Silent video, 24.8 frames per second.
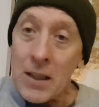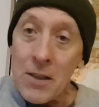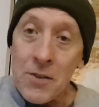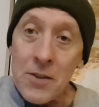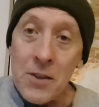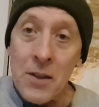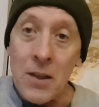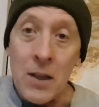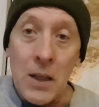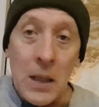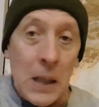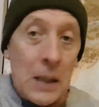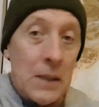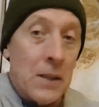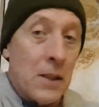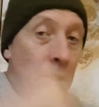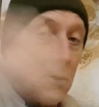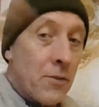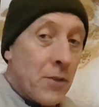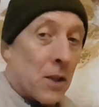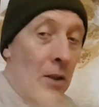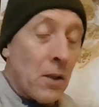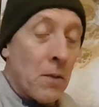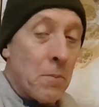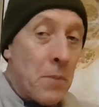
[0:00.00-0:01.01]
See that? And then you've
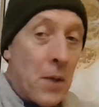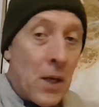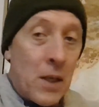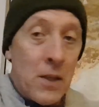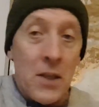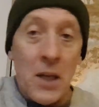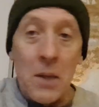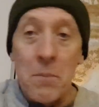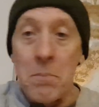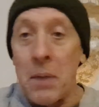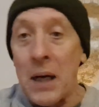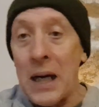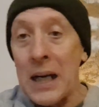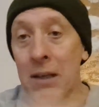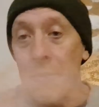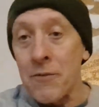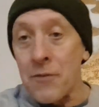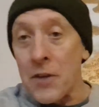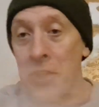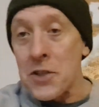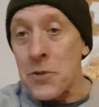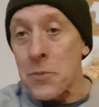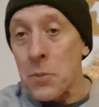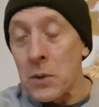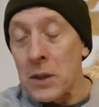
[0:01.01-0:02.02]
got your back
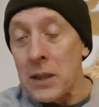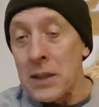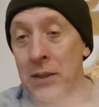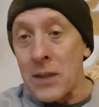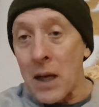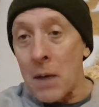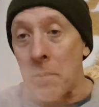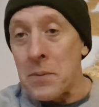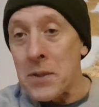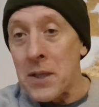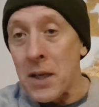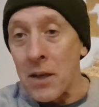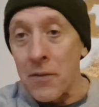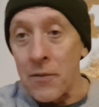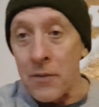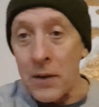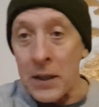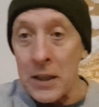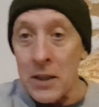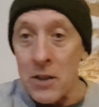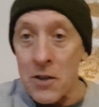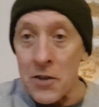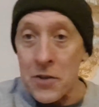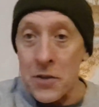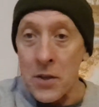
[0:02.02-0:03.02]
fist with the tip of your
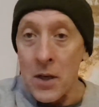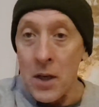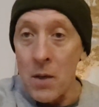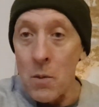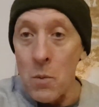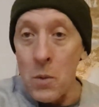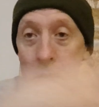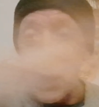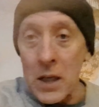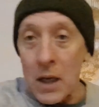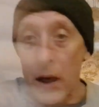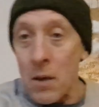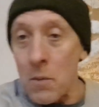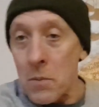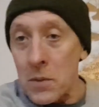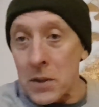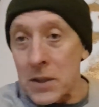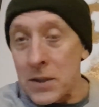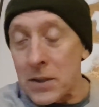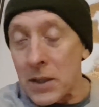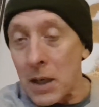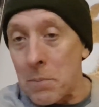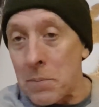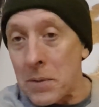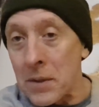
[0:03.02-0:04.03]
fingers, where you hit with the
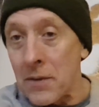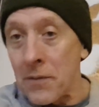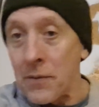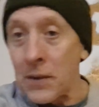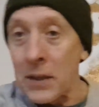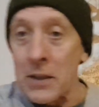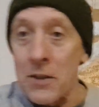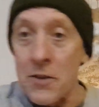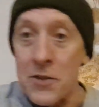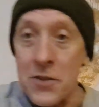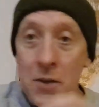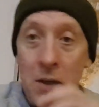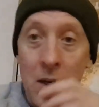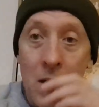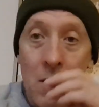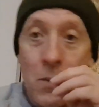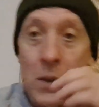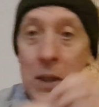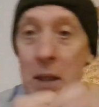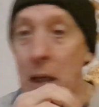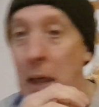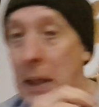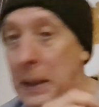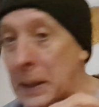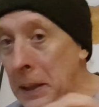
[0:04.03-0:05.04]
tip of the fingers that
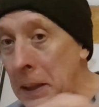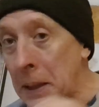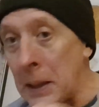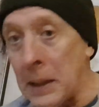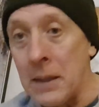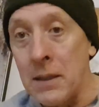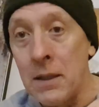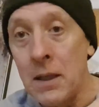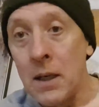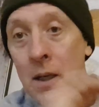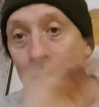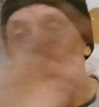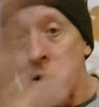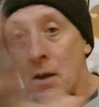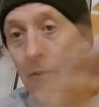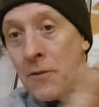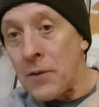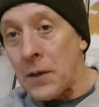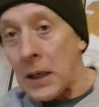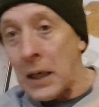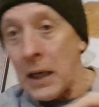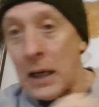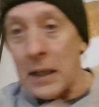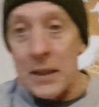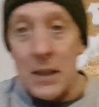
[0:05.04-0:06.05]
way. Again, for
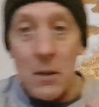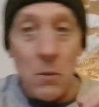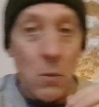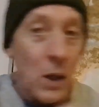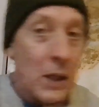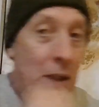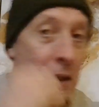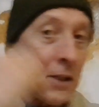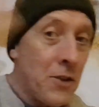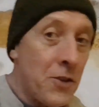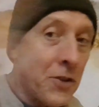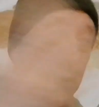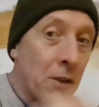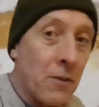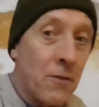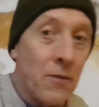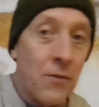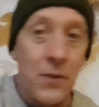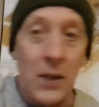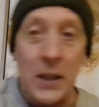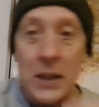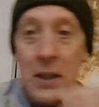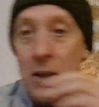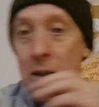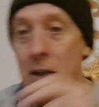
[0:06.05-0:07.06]
any one of these
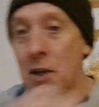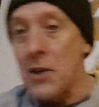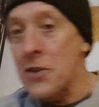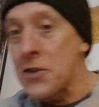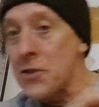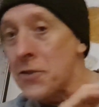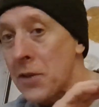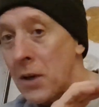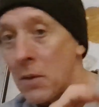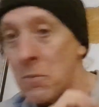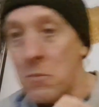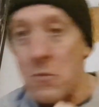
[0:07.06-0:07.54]
configurations or